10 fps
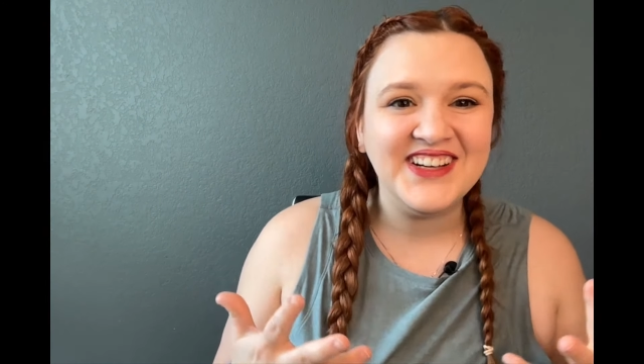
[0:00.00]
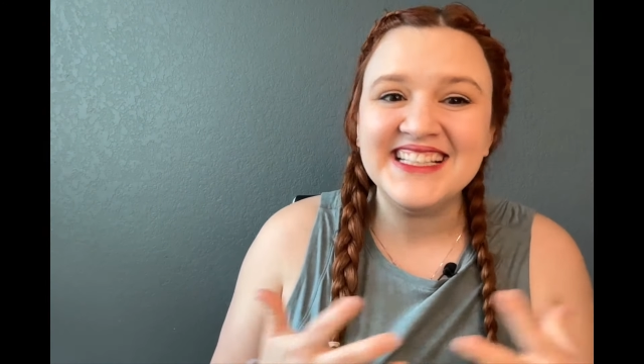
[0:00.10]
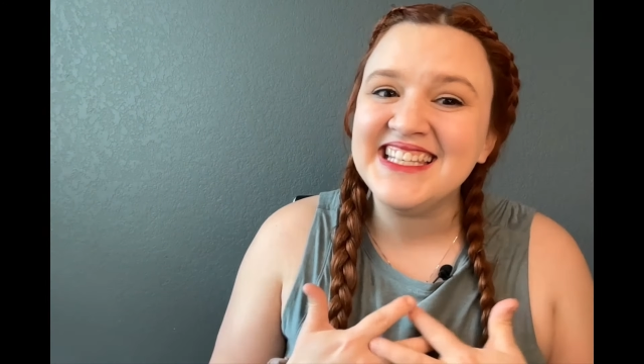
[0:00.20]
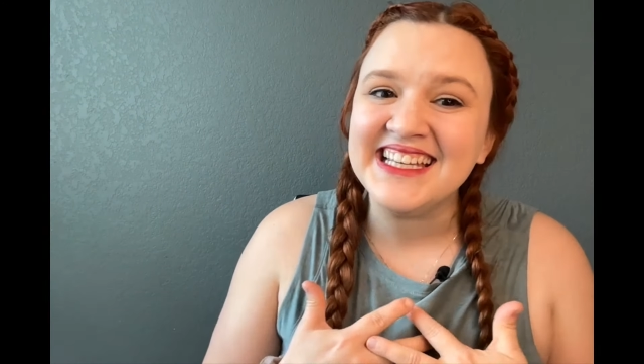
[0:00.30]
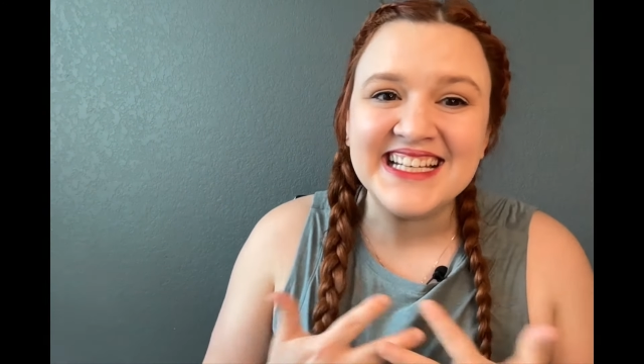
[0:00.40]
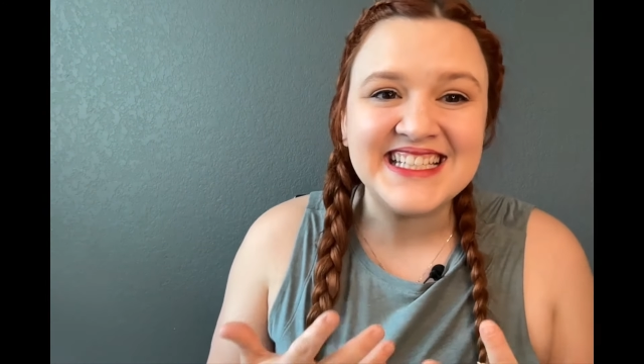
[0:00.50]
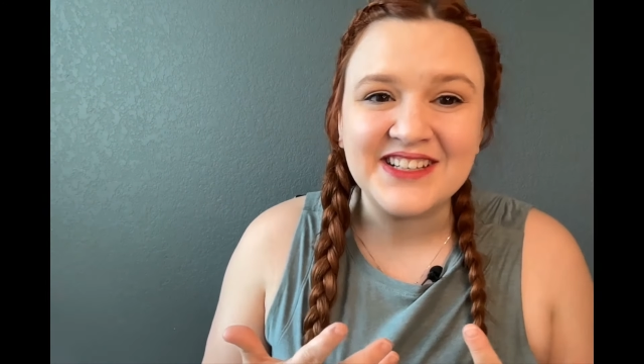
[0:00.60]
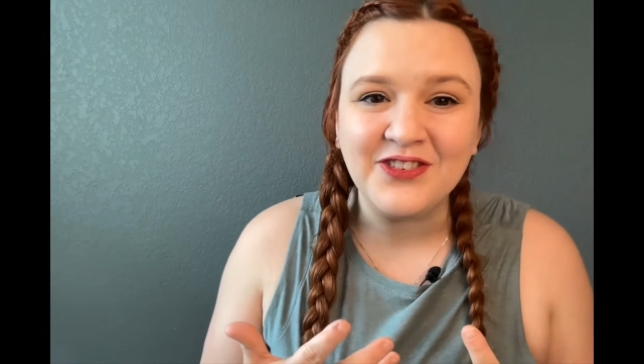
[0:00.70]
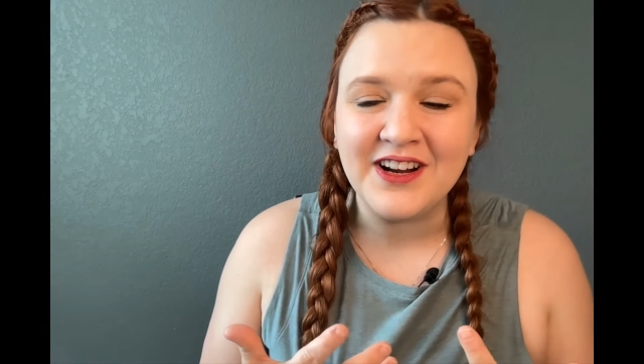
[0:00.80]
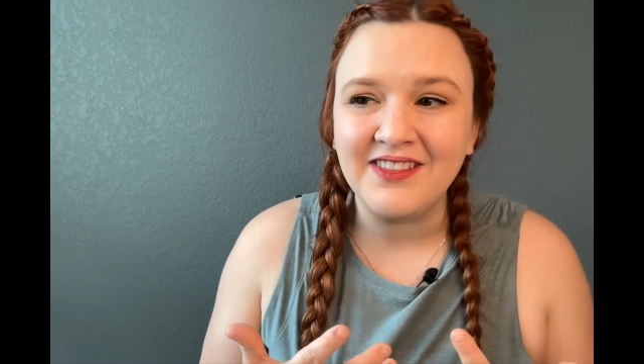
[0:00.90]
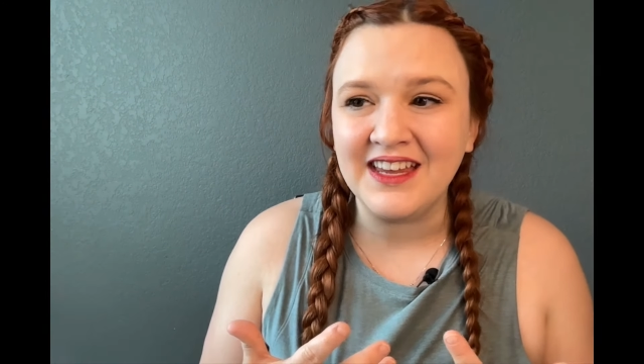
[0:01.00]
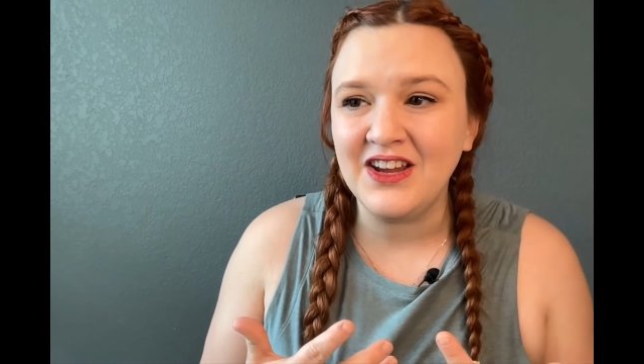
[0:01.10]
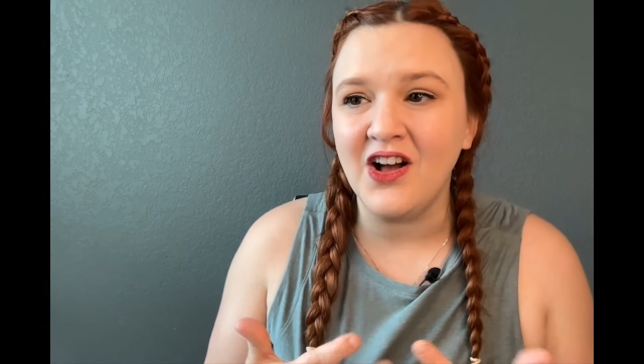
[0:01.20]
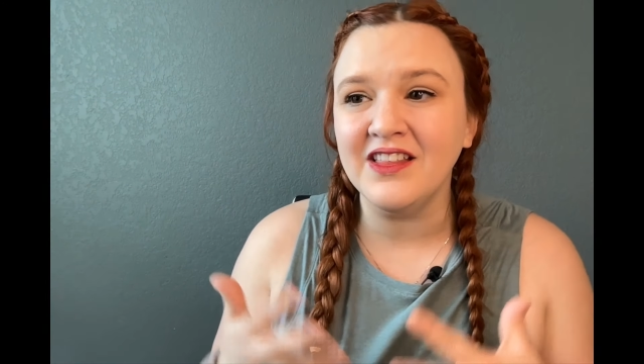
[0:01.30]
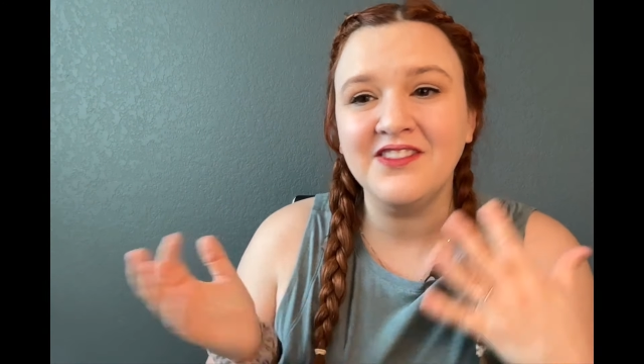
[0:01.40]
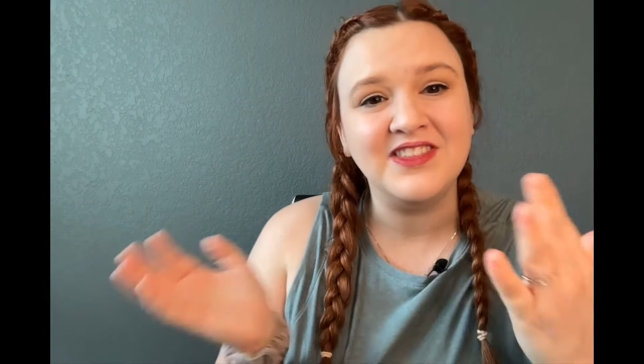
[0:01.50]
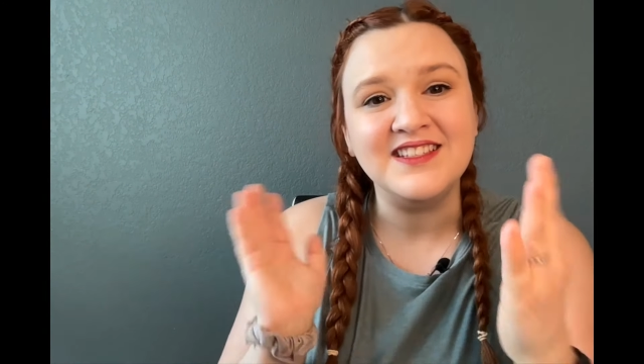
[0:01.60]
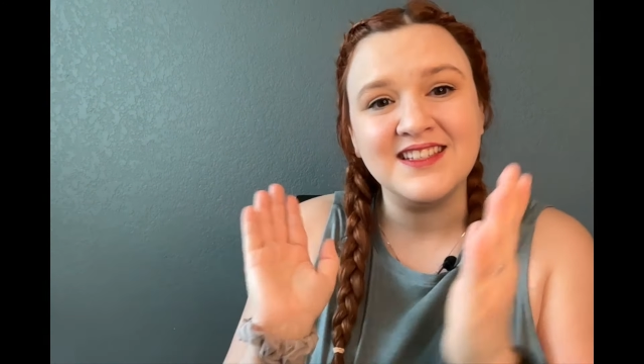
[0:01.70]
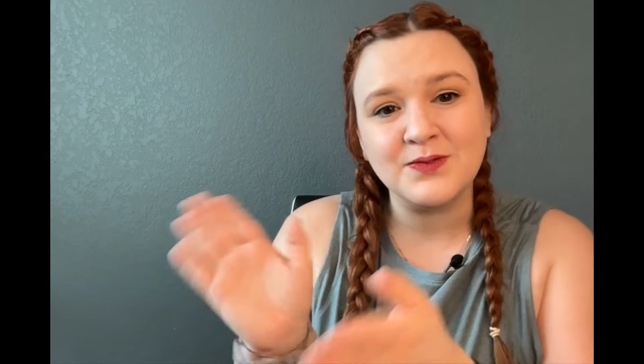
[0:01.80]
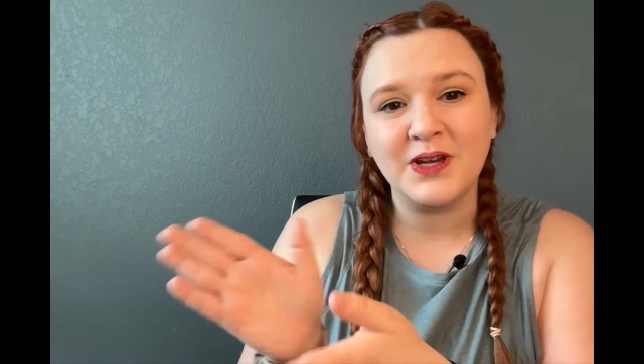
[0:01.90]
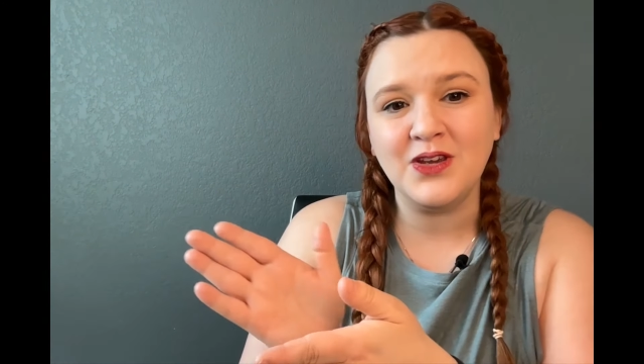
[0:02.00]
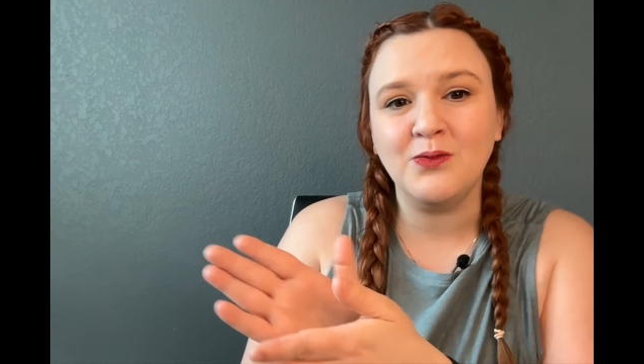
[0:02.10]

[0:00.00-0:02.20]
It's hitting differently, y'all. If this is what you